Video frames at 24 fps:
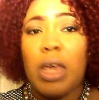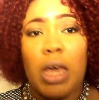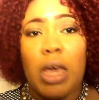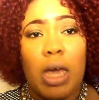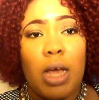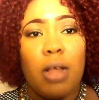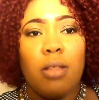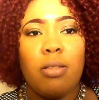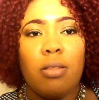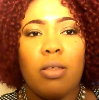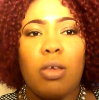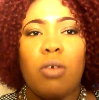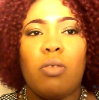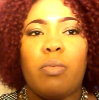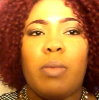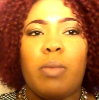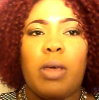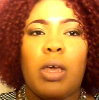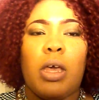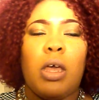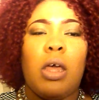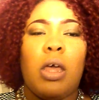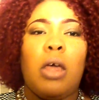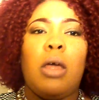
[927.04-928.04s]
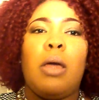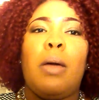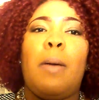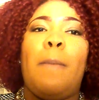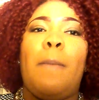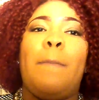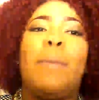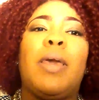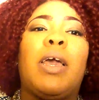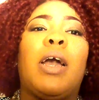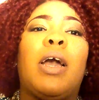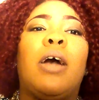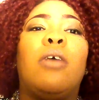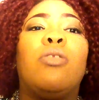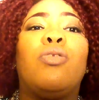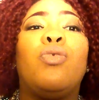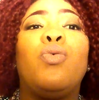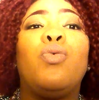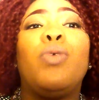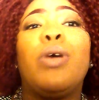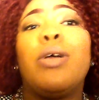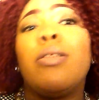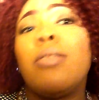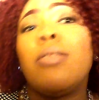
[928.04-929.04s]
excuse me, because
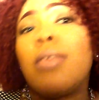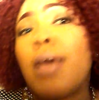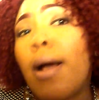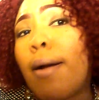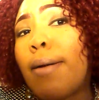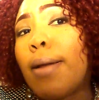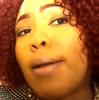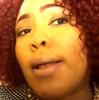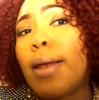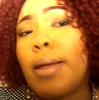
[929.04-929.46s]
you can turn